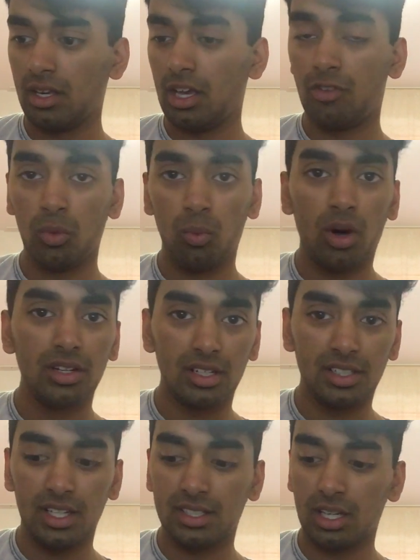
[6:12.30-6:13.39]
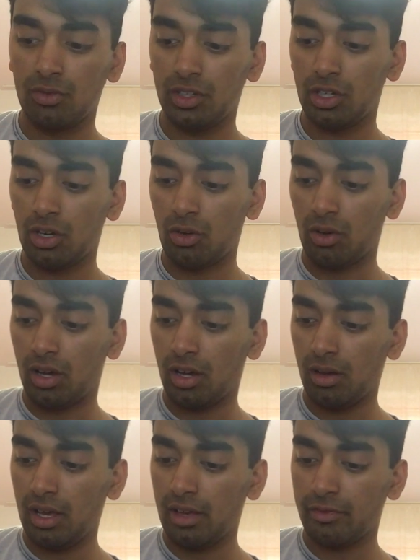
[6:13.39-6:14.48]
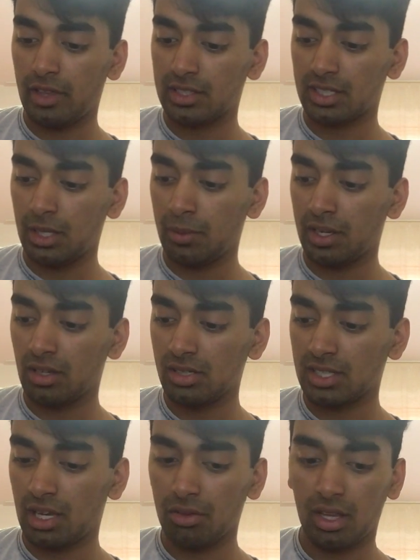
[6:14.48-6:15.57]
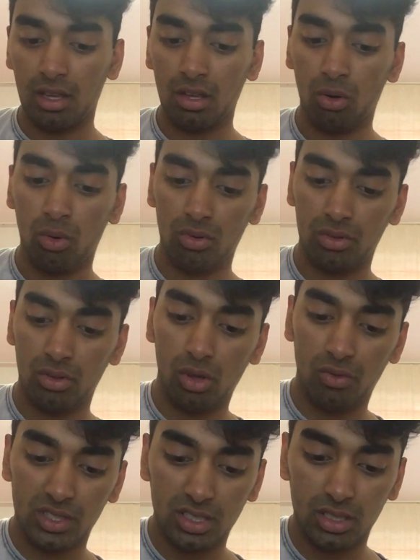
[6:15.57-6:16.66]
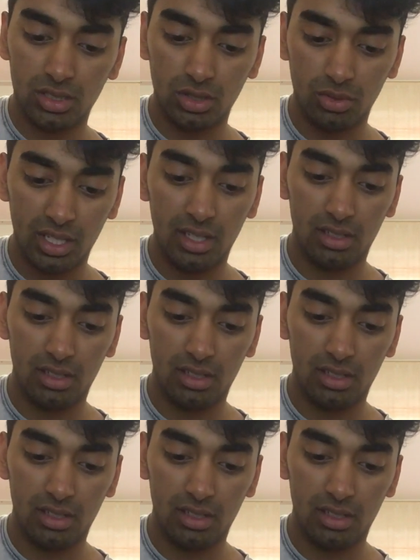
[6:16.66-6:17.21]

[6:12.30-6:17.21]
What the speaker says: If you want a detailed video, if there's any beginners out there or novices who